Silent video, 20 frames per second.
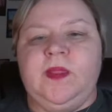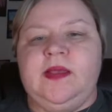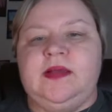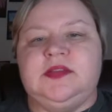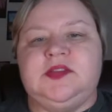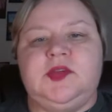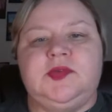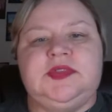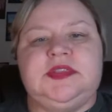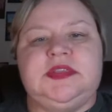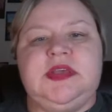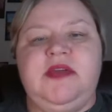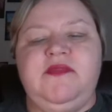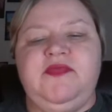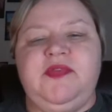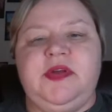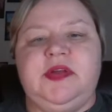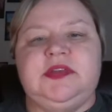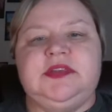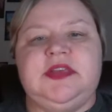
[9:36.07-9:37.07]
So say,
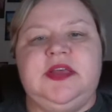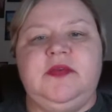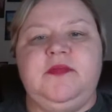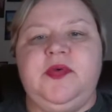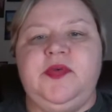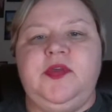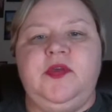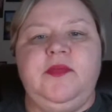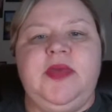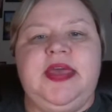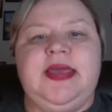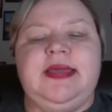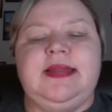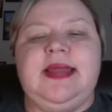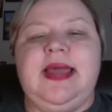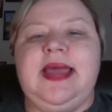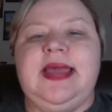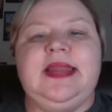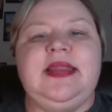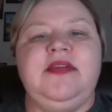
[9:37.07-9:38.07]
for example, you make an
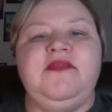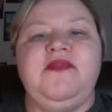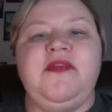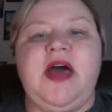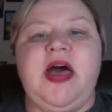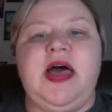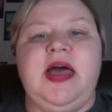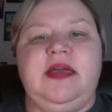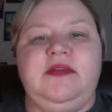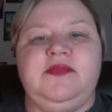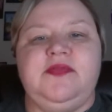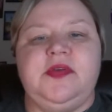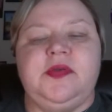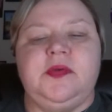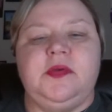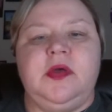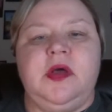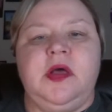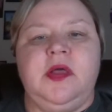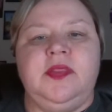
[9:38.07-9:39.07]
85
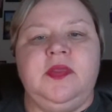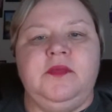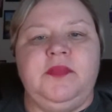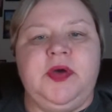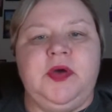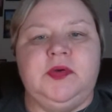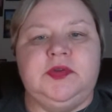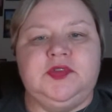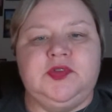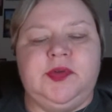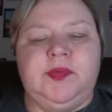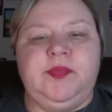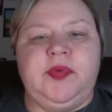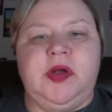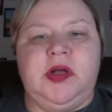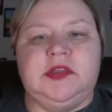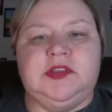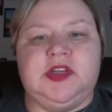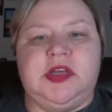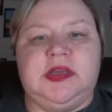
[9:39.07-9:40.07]
on the poetry
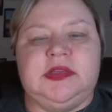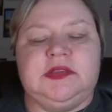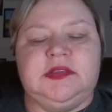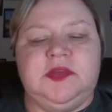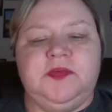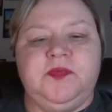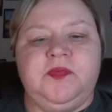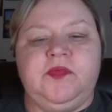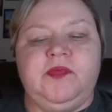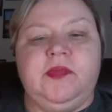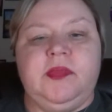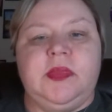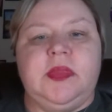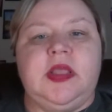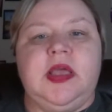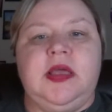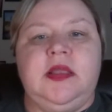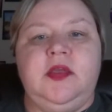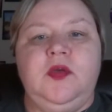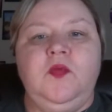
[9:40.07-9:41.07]
project
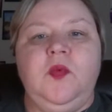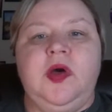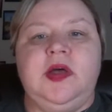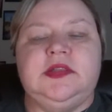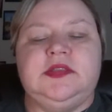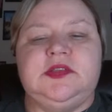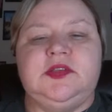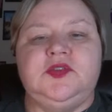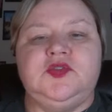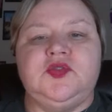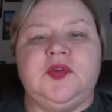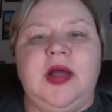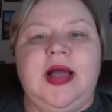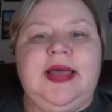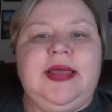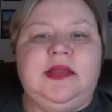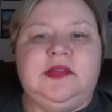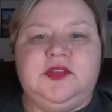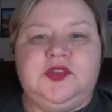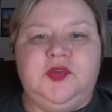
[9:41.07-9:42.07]
and you want to
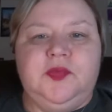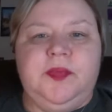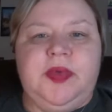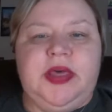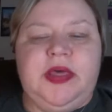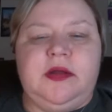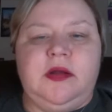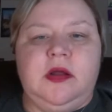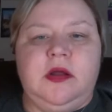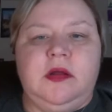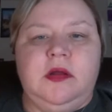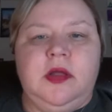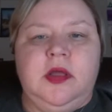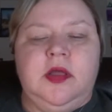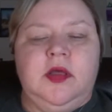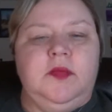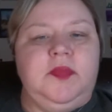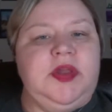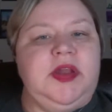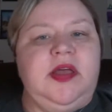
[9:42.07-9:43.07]
try and do better,
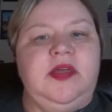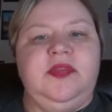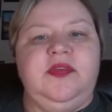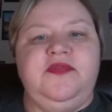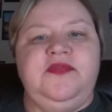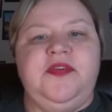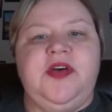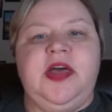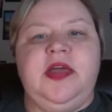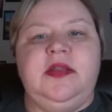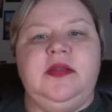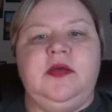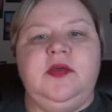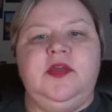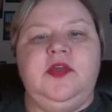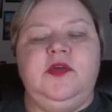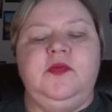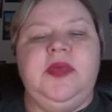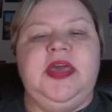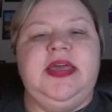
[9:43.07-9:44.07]
but on the final
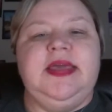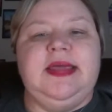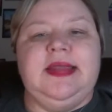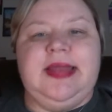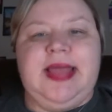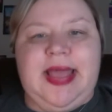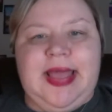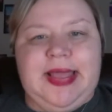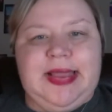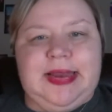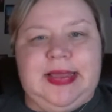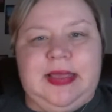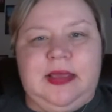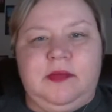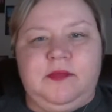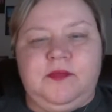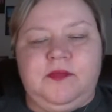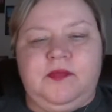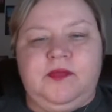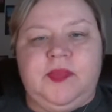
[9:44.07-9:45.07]
you make an
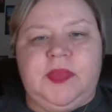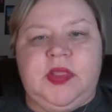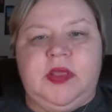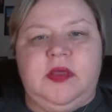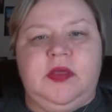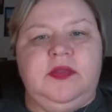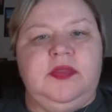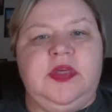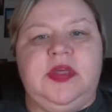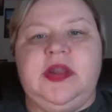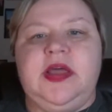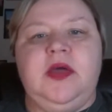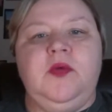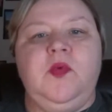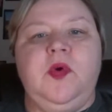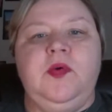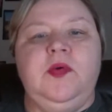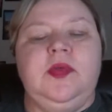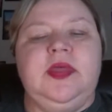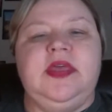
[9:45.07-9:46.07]
80. Then I
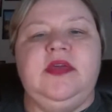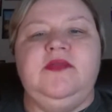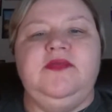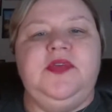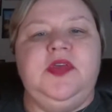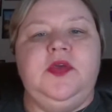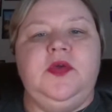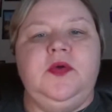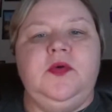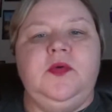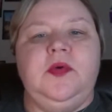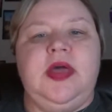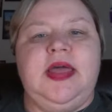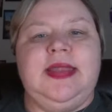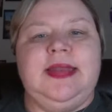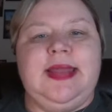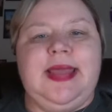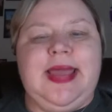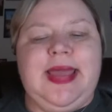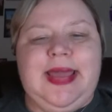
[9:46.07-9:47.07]
won't give you
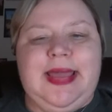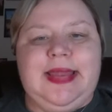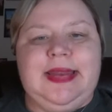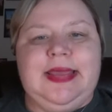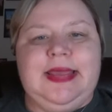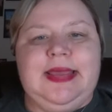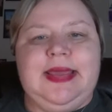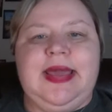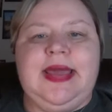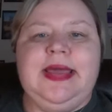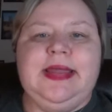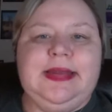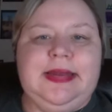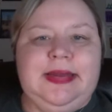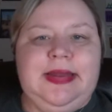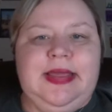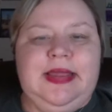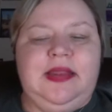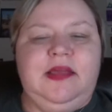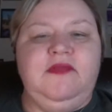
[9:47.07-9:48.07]
an 80 and
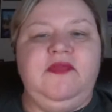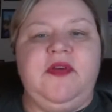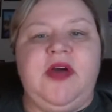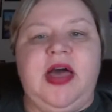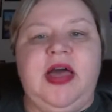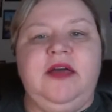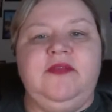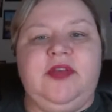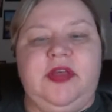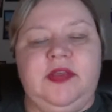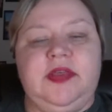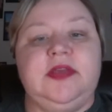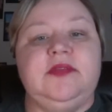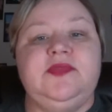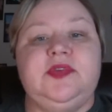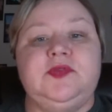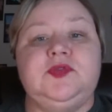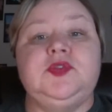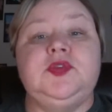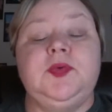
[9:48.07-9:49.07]
an 85. I'll
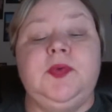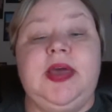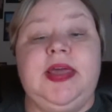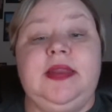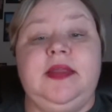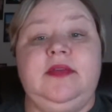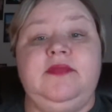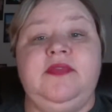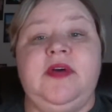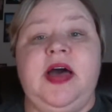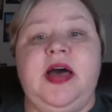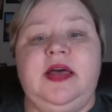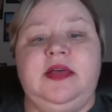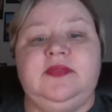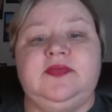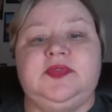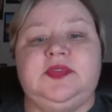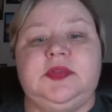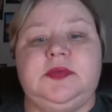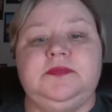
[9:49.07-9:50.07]
give you two
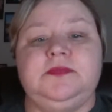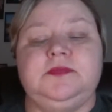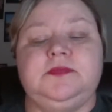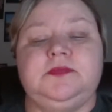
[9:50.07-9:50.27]
85s.